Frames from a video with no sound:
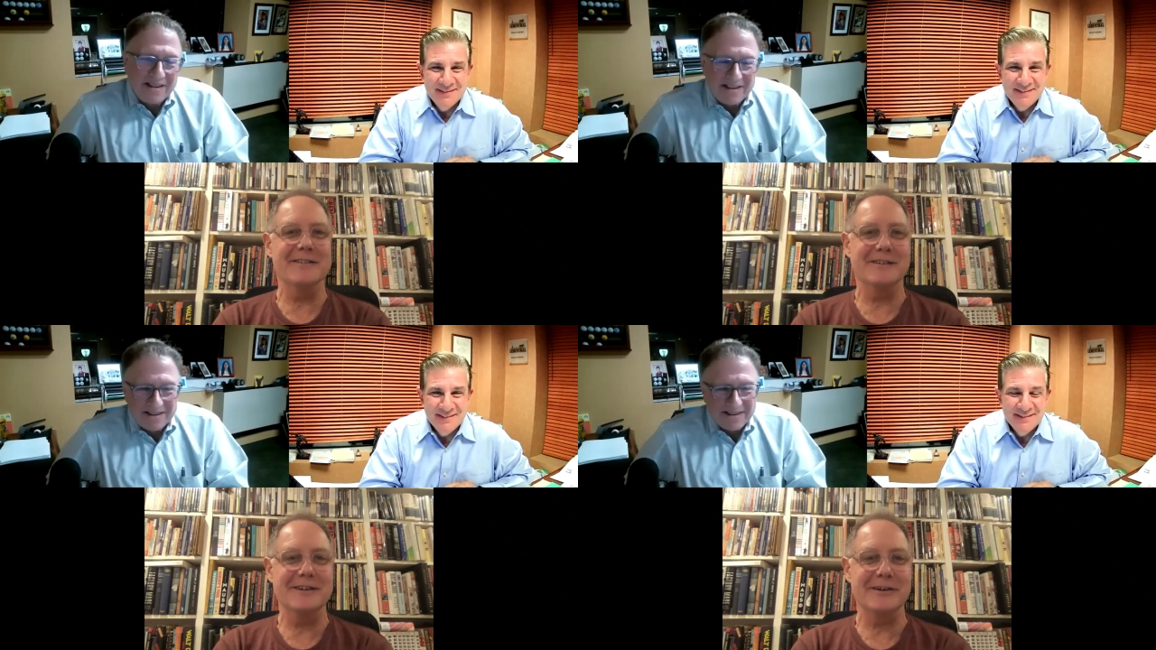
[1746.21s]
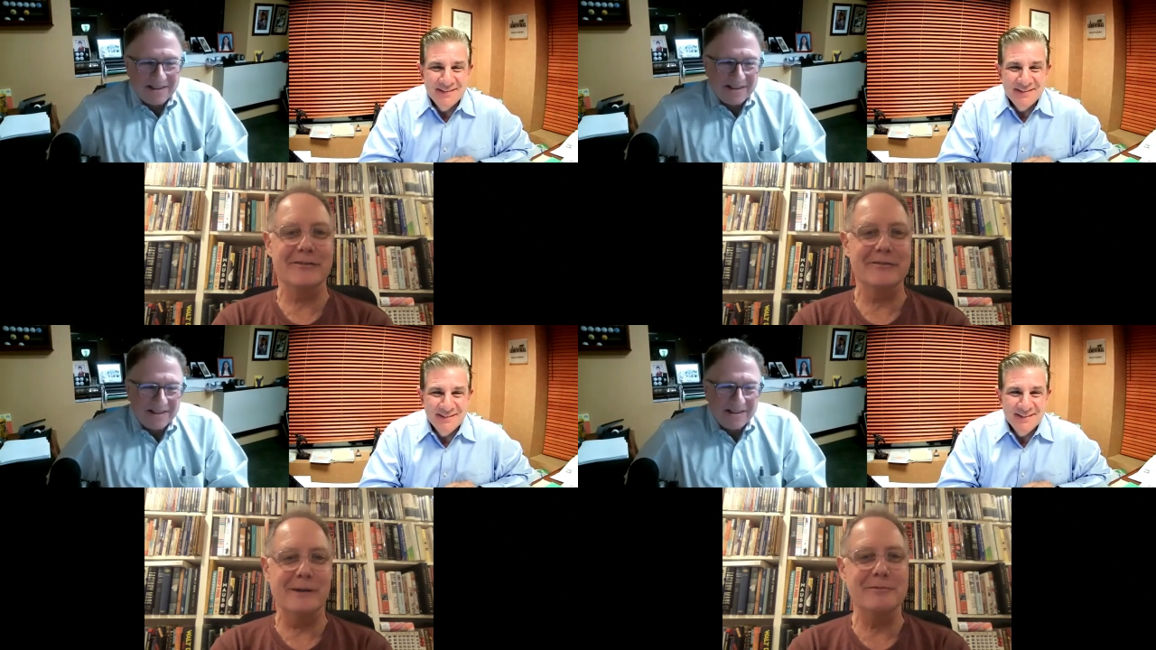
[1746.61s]
Speaker 1: the
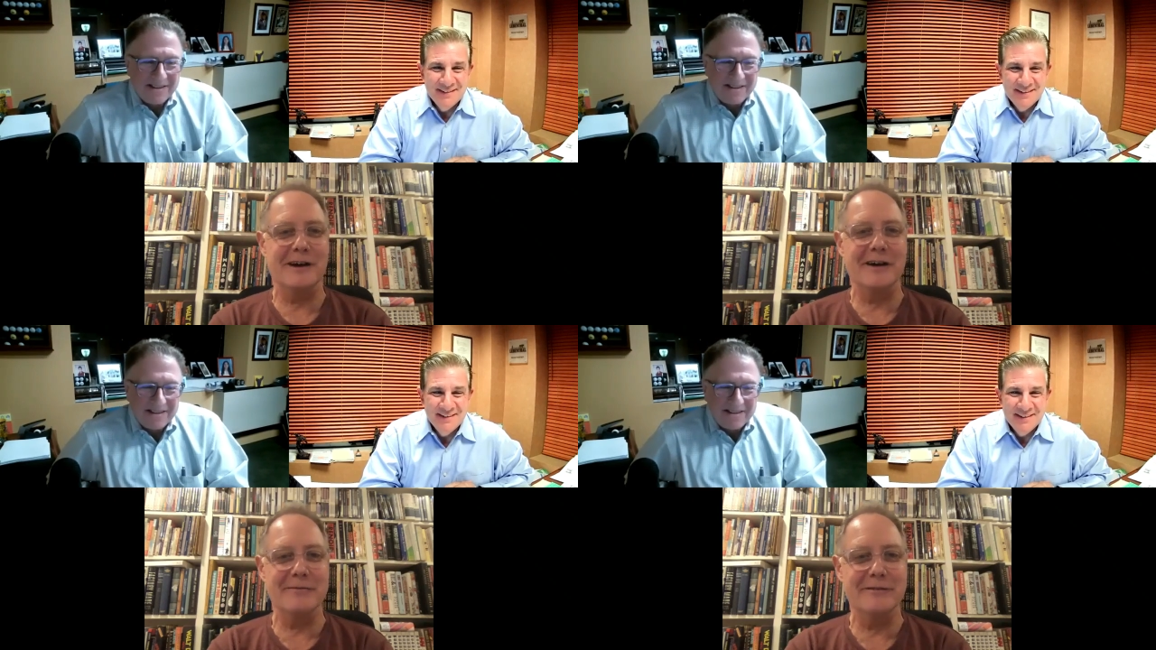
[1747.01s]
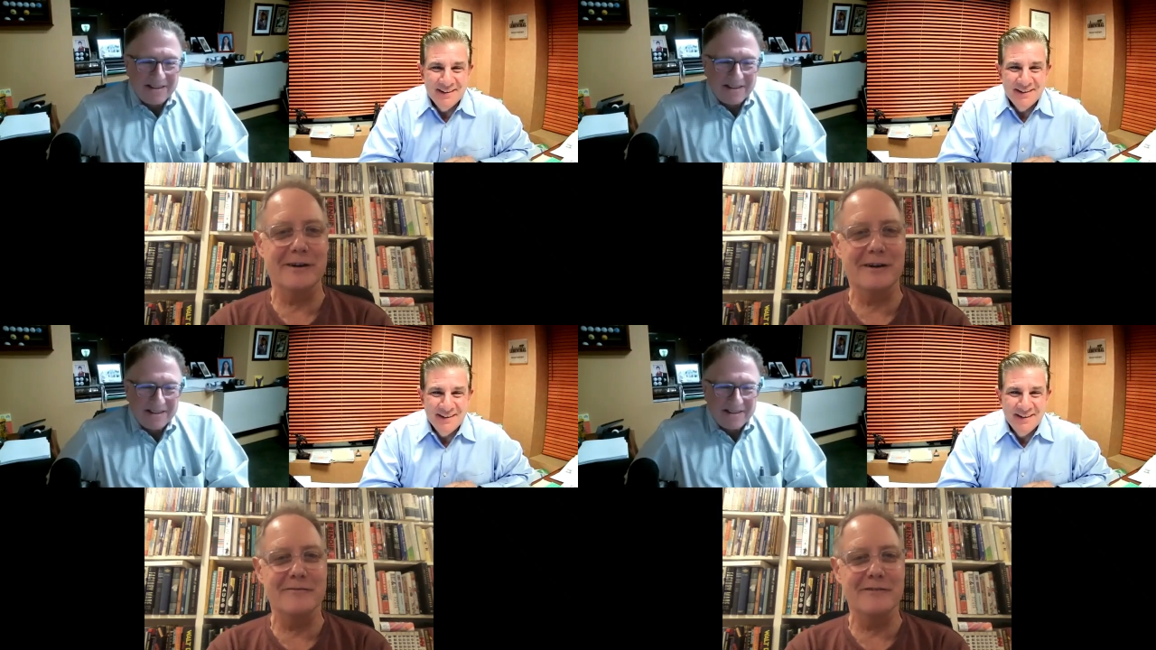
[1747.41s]
satirical flip side
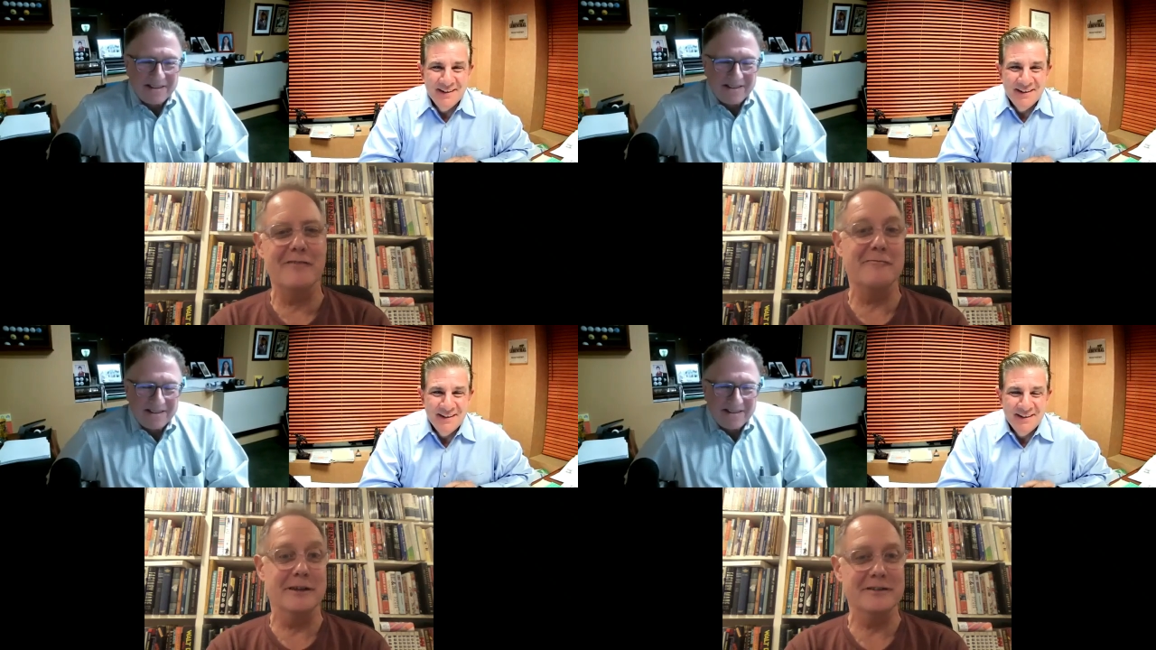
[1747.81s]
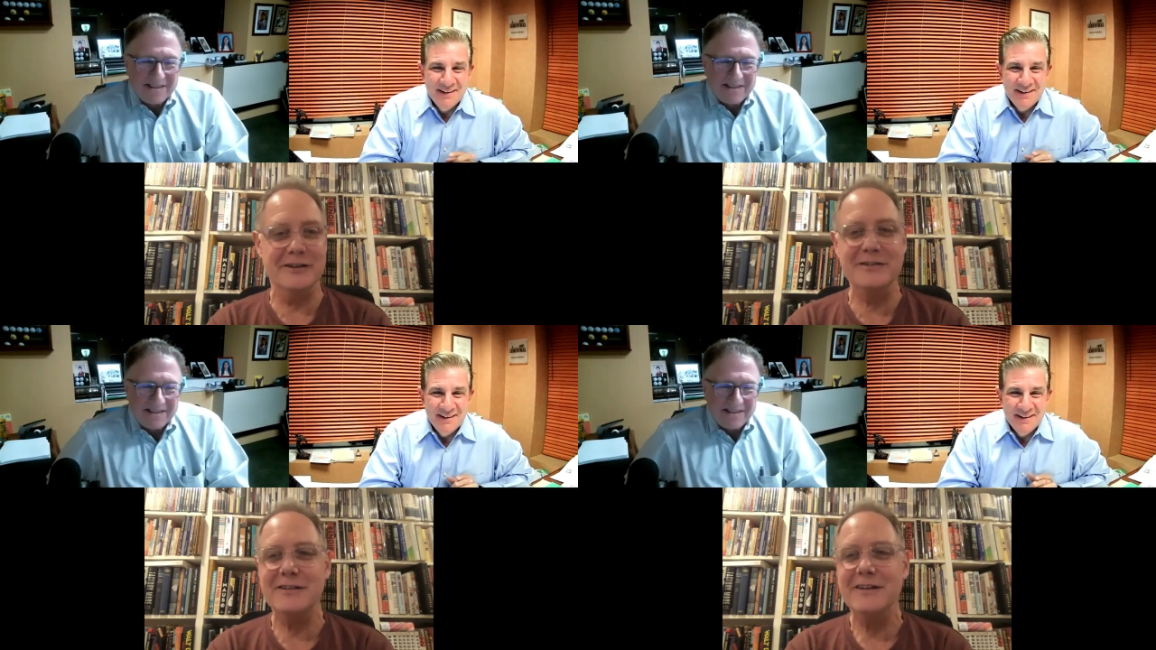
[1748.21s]
of of, of
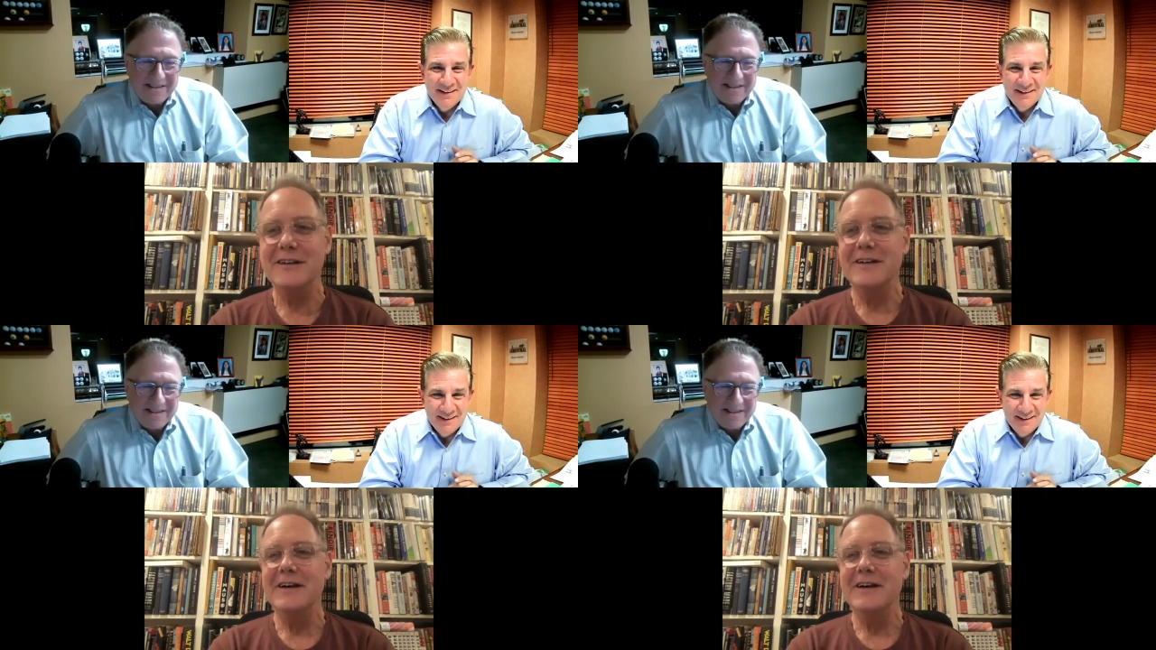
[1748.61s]
business.